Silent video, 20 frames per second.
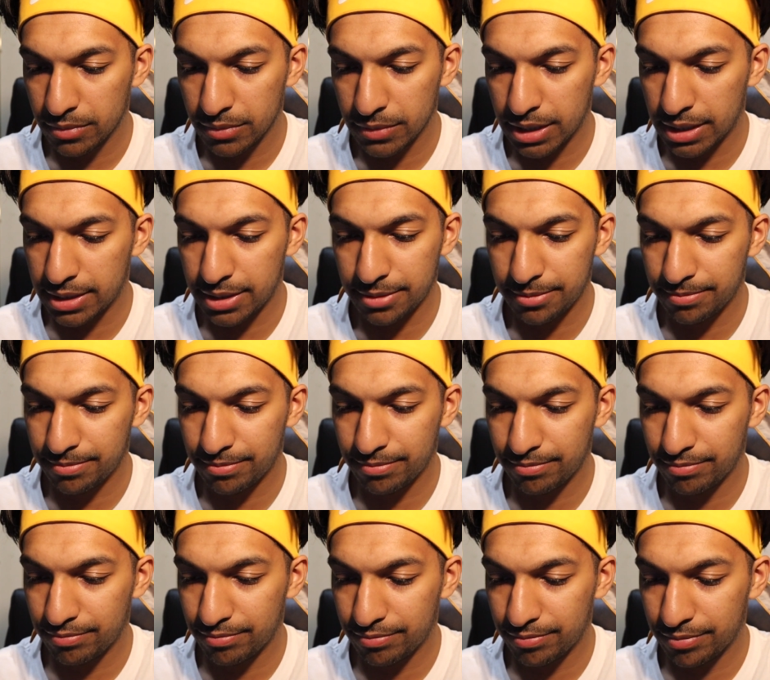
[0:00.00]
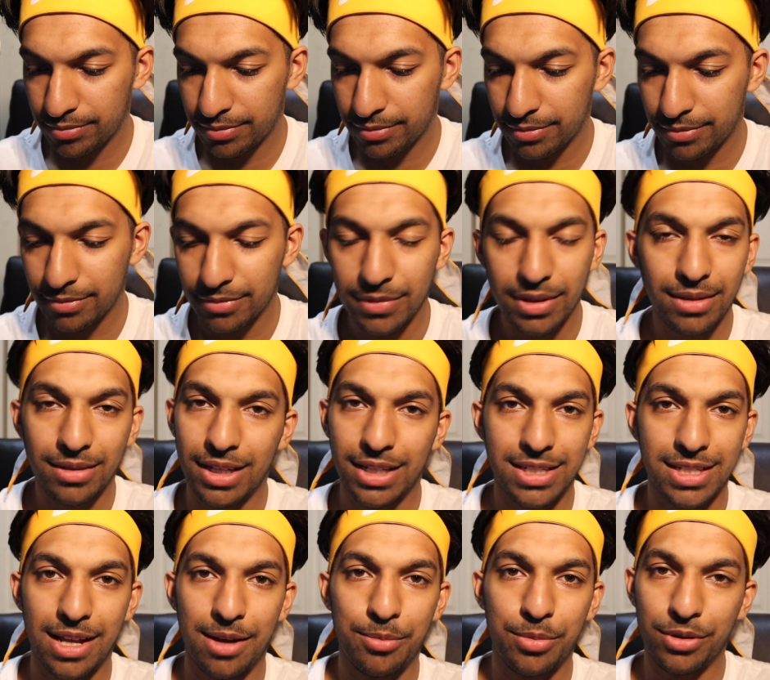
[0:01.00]
That's
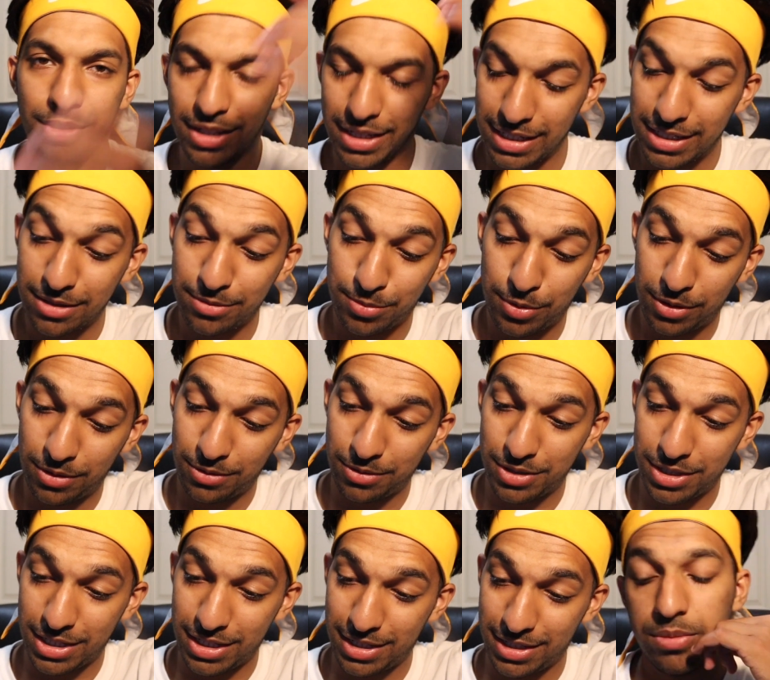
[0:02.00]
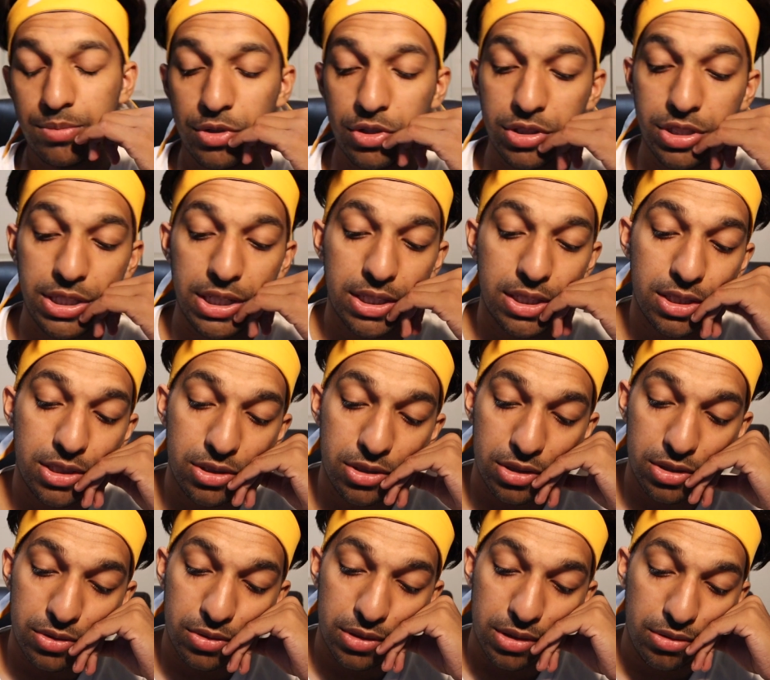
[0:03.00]
that's not Polo. This is Polo G. Polo G, I just
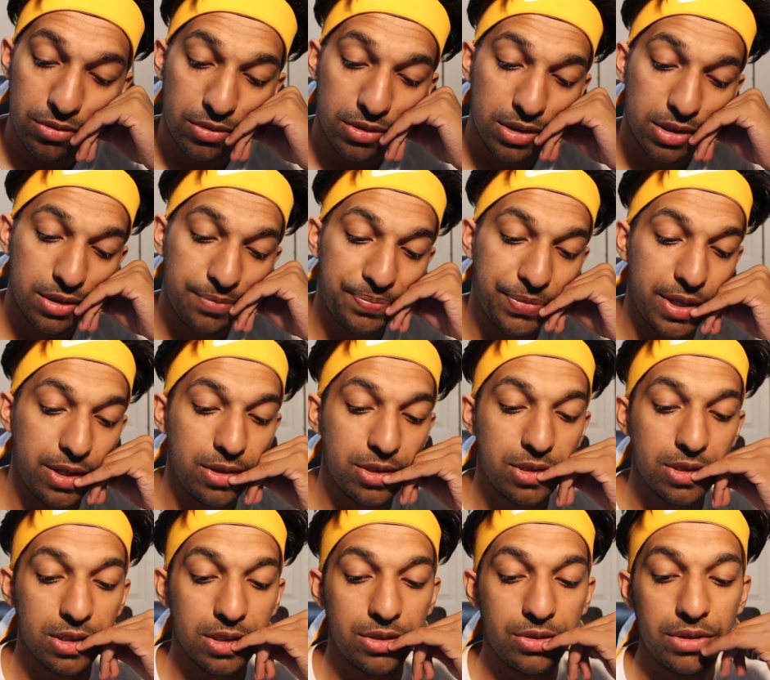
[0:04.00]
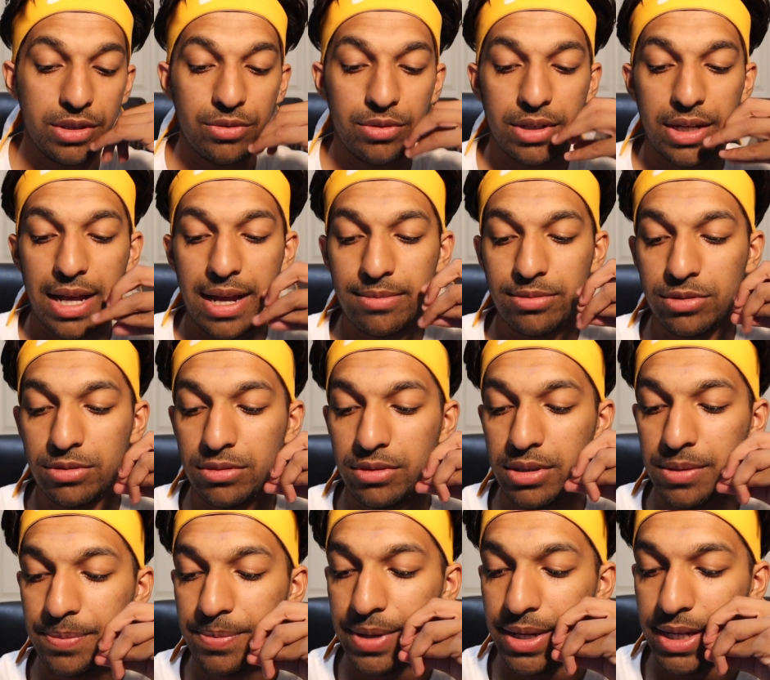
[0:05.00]
turned 21, and your song 21
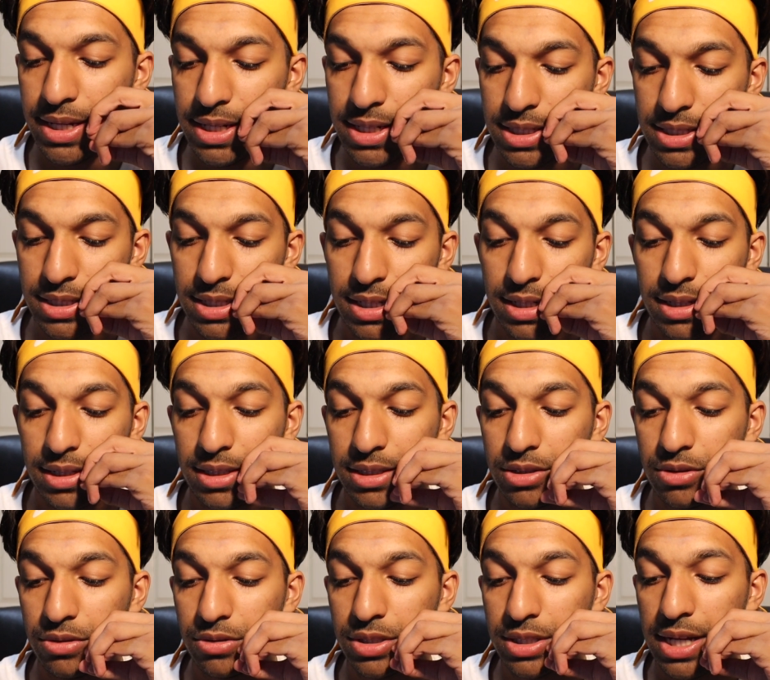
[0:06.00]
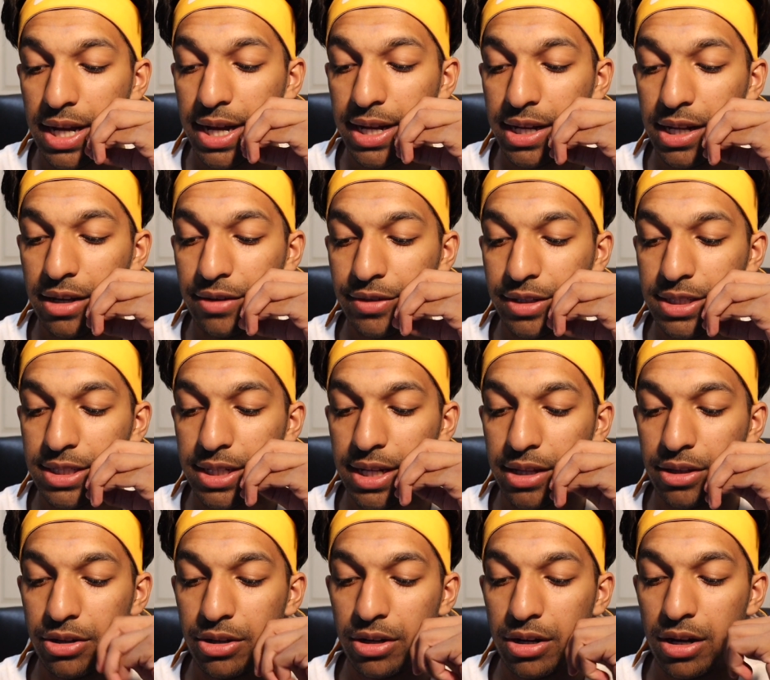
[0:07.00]
absolutely bangs. Let's go skydiving
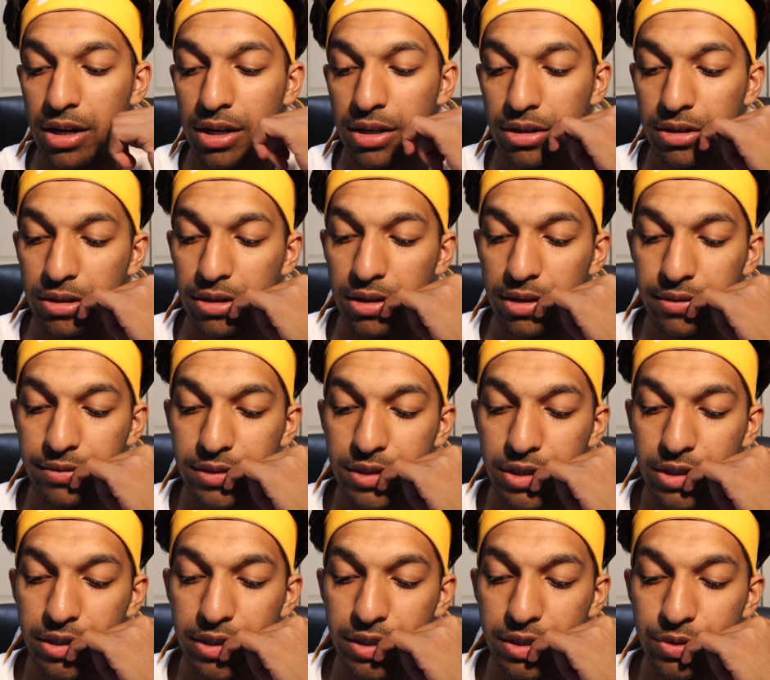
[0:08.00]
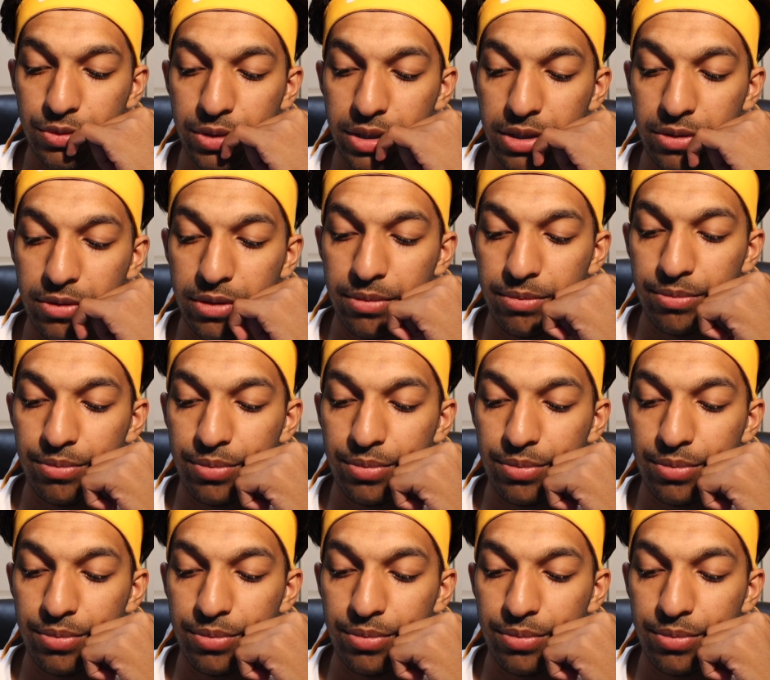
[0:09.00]
together in honor of turning 21,